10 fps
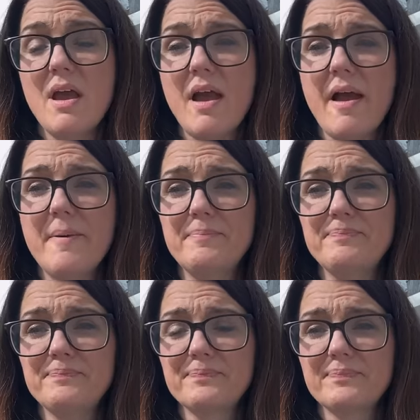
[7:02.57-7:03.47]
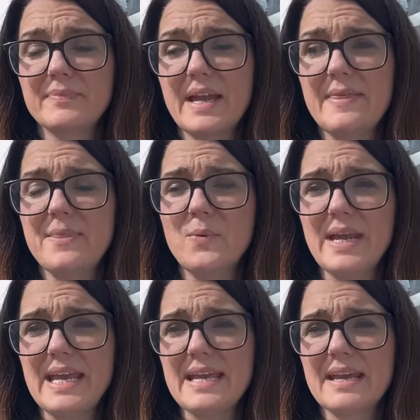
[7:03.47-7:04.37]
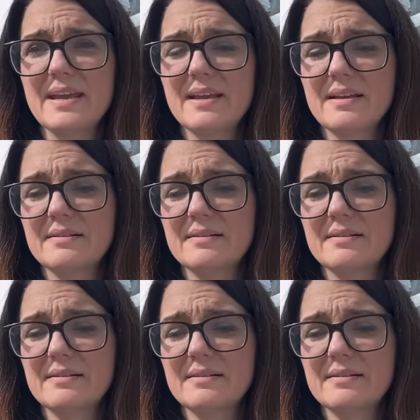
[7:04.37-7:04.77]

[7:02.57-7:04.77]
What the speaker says: in the week.